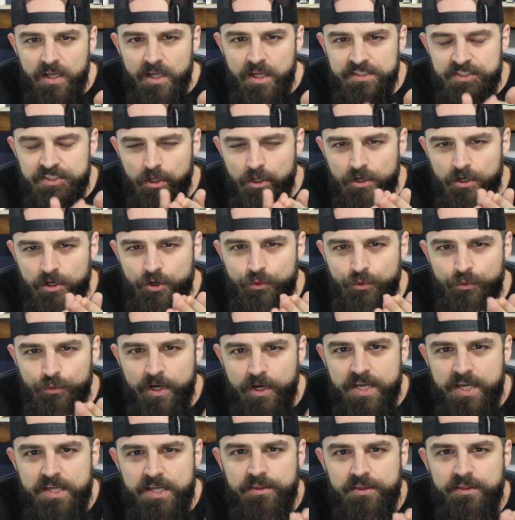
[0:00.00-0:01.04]
Saw a
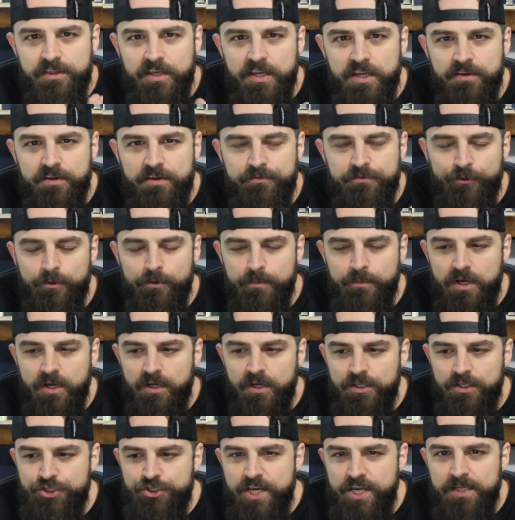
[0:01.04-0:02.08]
great thing
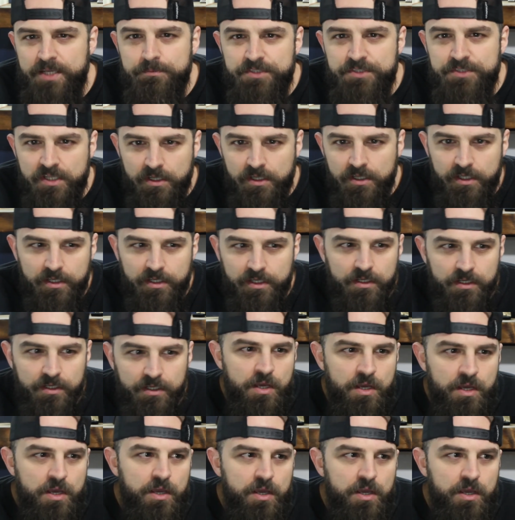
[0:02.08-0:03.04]
from James Clear.